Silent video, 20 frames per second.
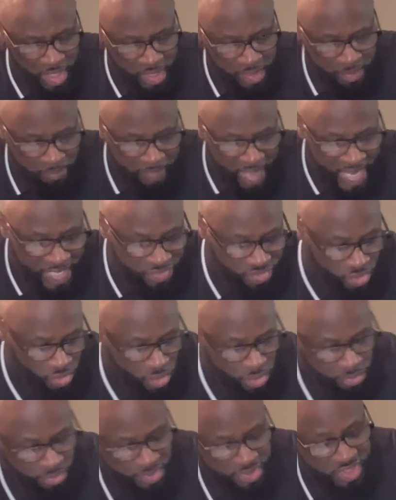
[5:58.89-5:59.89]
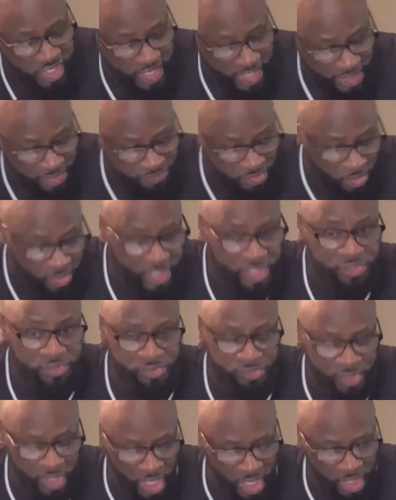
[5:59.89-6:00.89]
in Matthew 10,
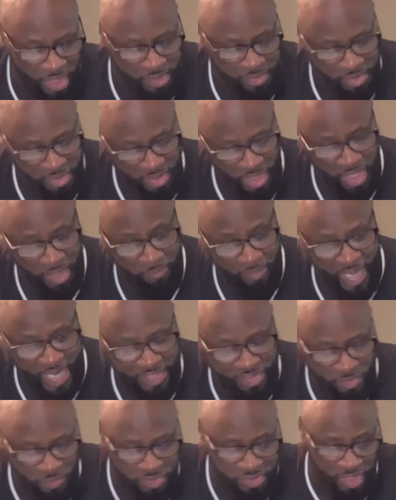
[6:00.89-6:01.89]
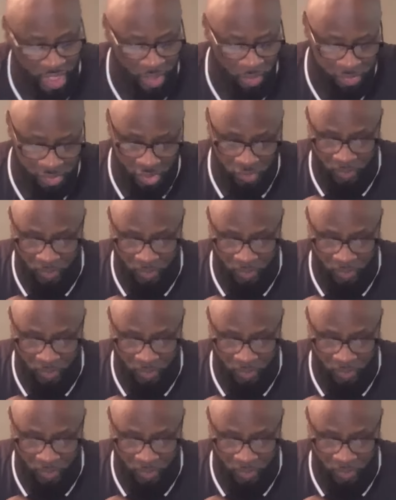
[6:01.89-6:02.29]
33, or uh, uh, Matthew, or, uh, you know,